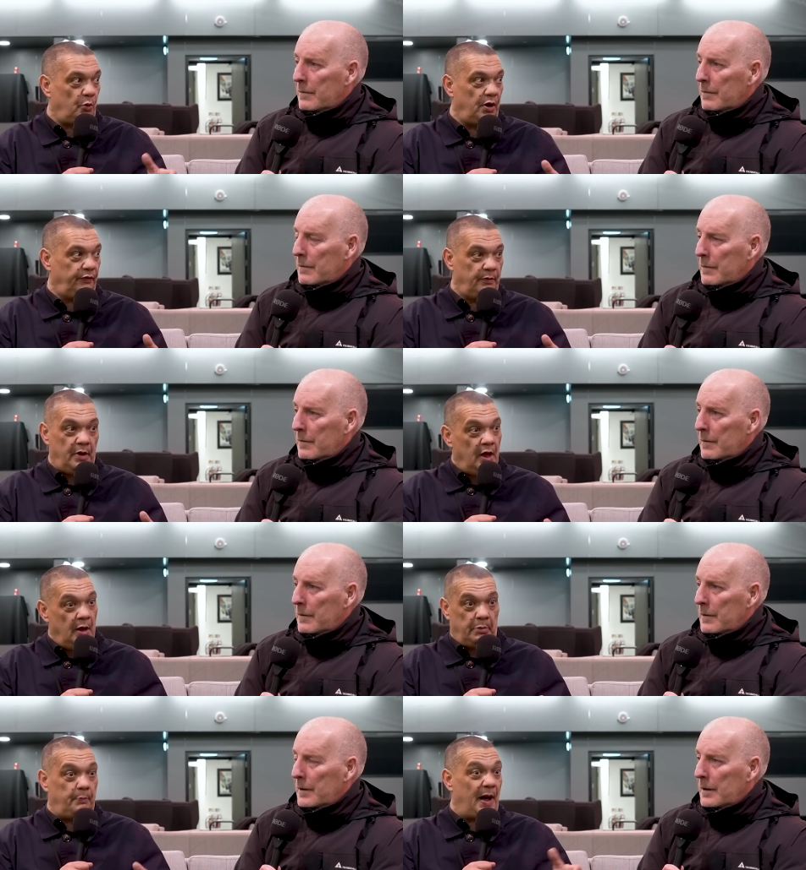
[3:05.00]
Speaker 1: one of them.
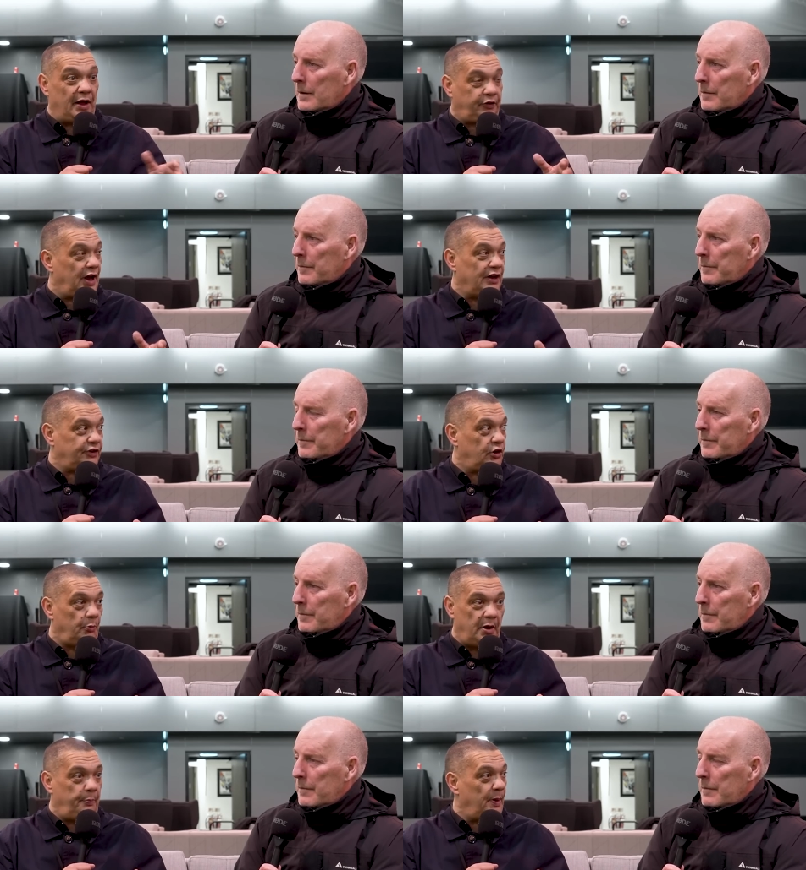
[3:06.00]
But by Christ, he come
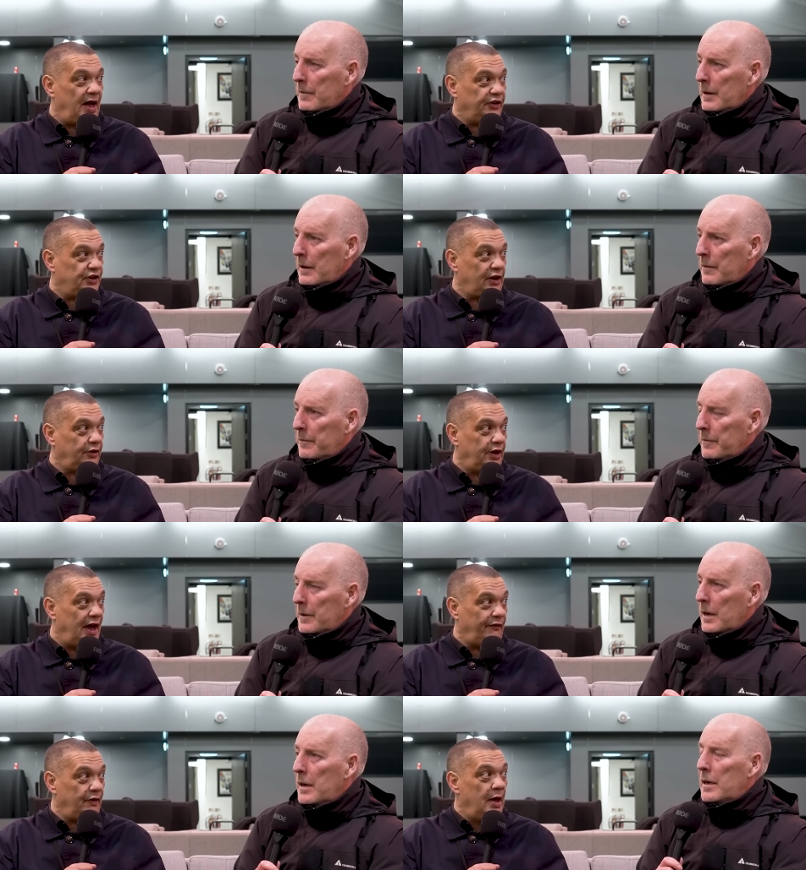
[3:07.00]
to the party second
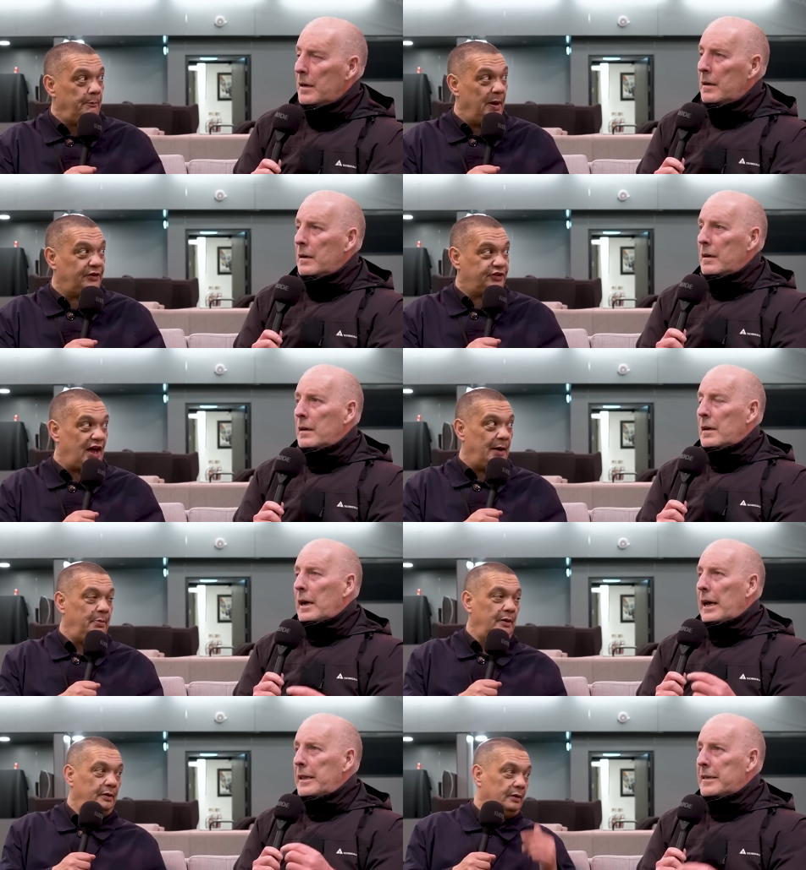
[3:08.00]
half, big time.
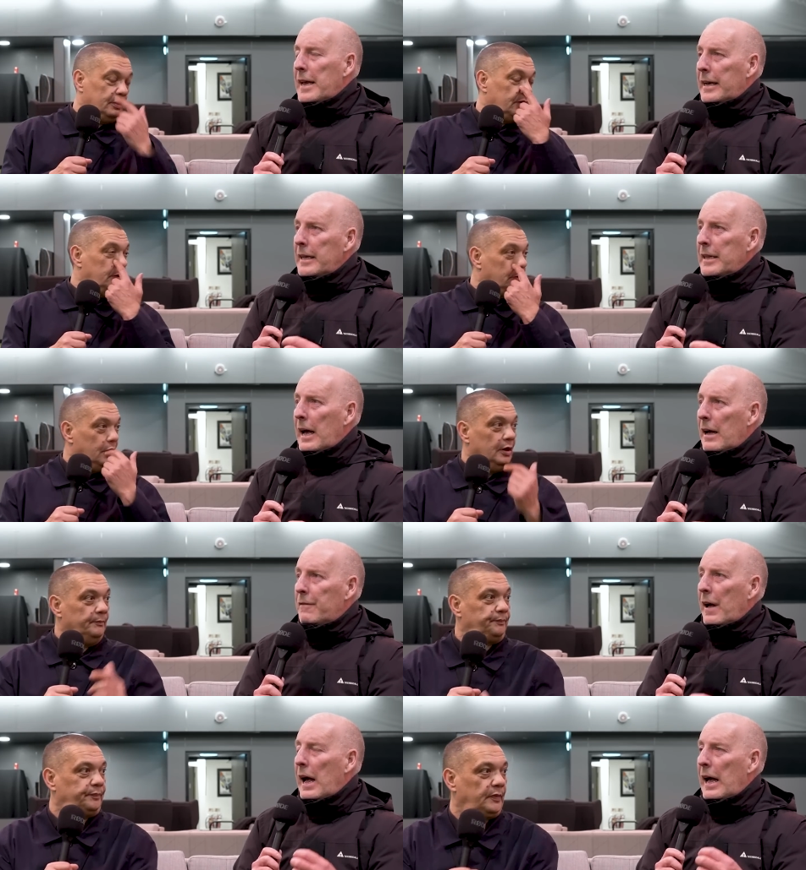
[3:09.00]
Speaker 2: In the second
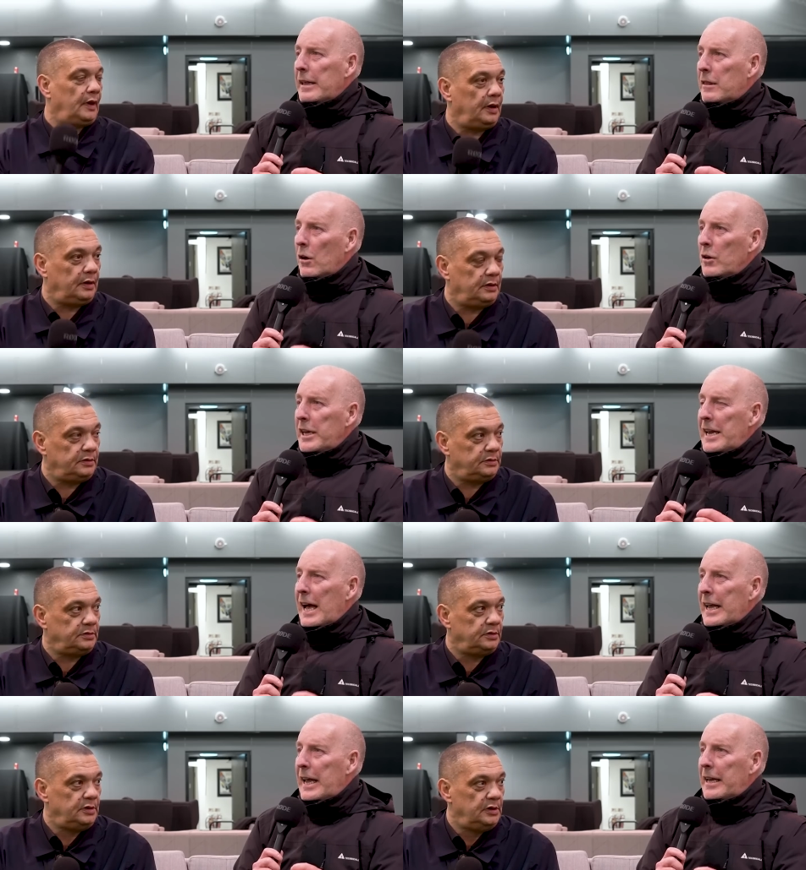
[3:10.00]
half, I thought
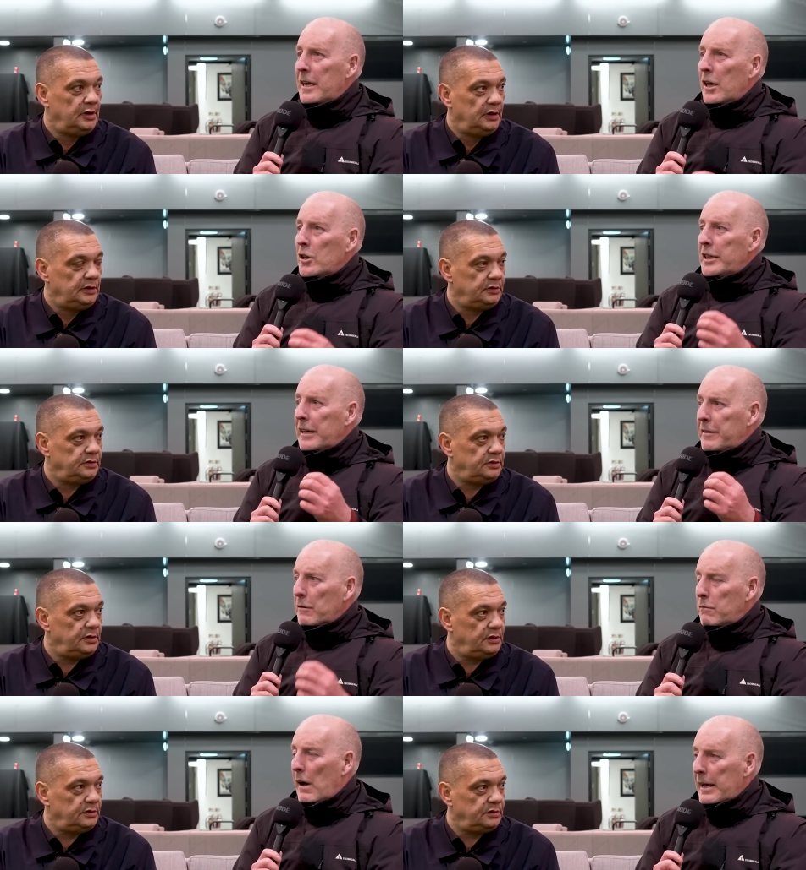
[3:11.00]
United did the
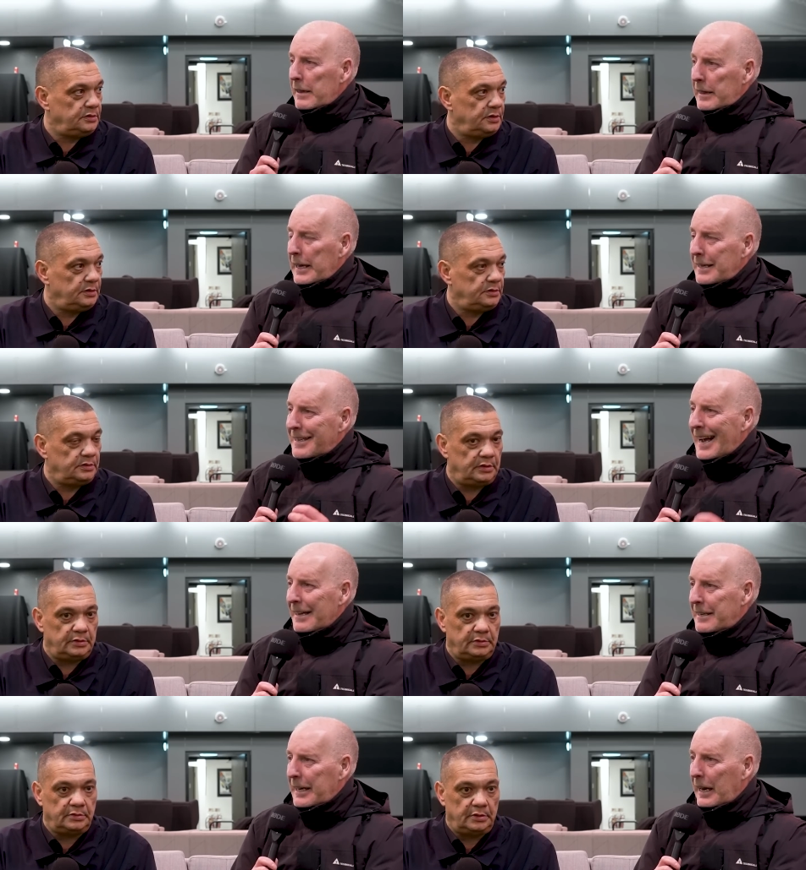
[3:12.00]
right thing
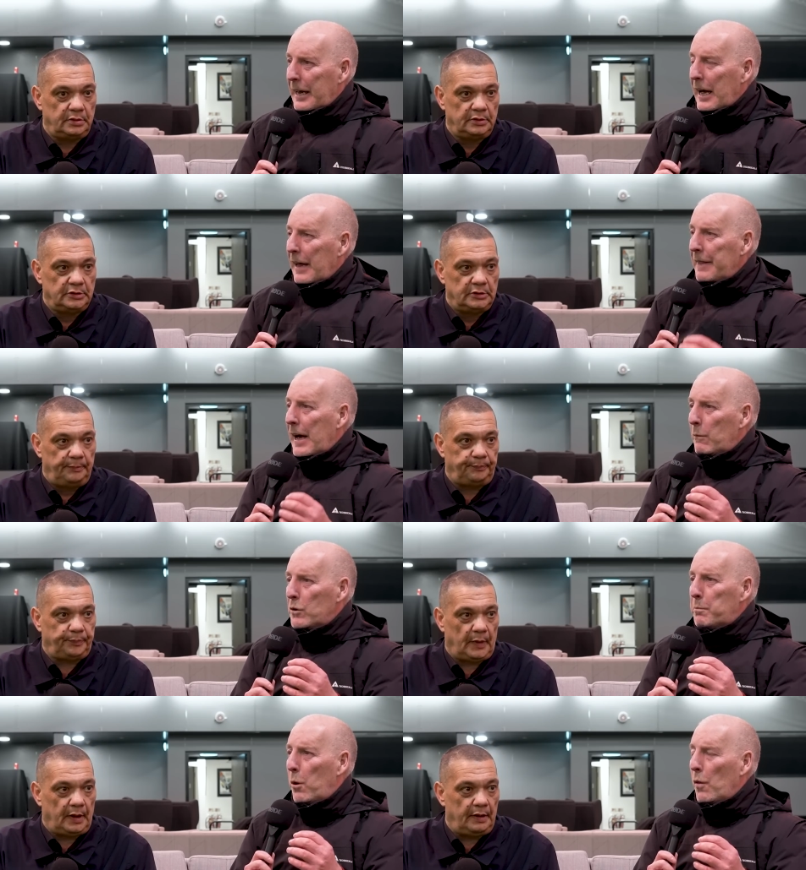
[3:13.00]
tactically, and that
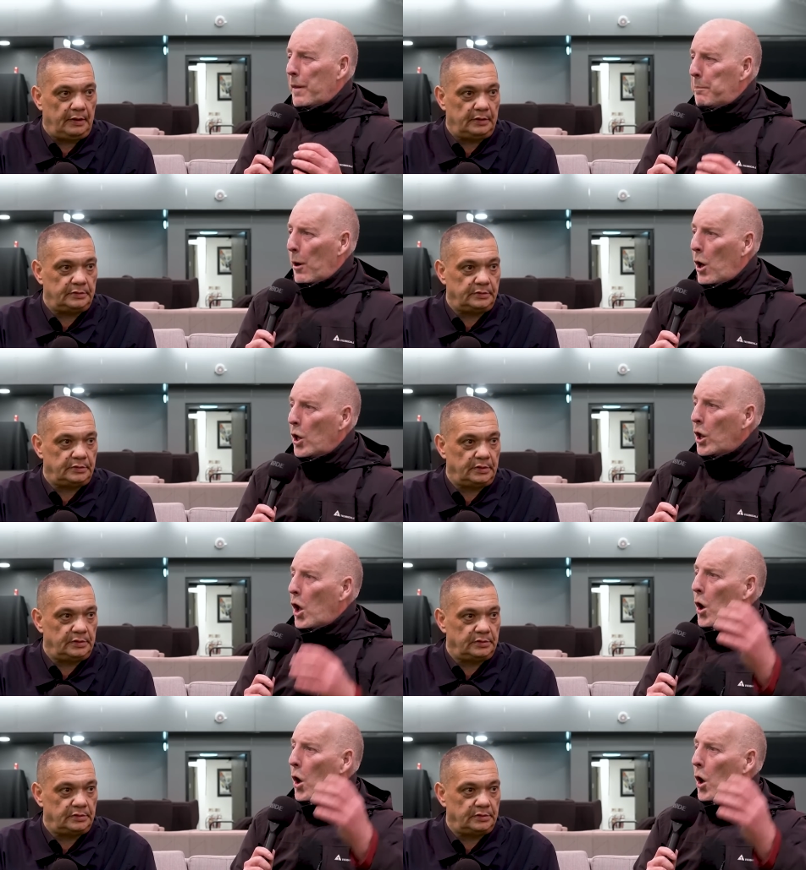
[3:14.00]
was put the ball